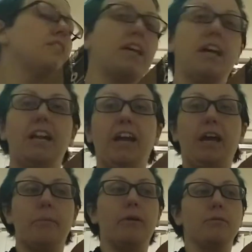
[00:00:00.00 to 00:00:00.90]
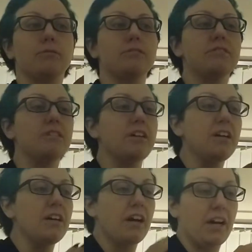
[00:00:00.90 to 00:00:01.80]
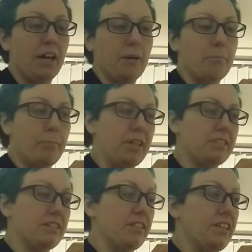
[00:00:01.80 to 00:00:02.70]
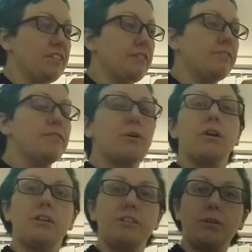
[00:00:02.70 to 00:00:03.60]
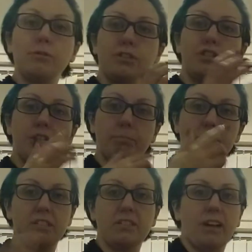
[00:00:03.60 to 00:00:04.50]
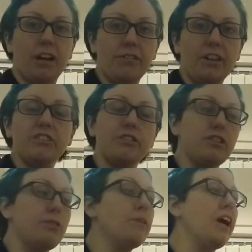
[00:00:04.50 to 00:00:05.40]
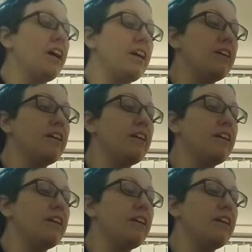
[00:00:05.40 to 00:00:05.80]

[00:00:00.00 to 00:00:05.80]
like it came out, um, basically they couldn't ship this direct to the UK.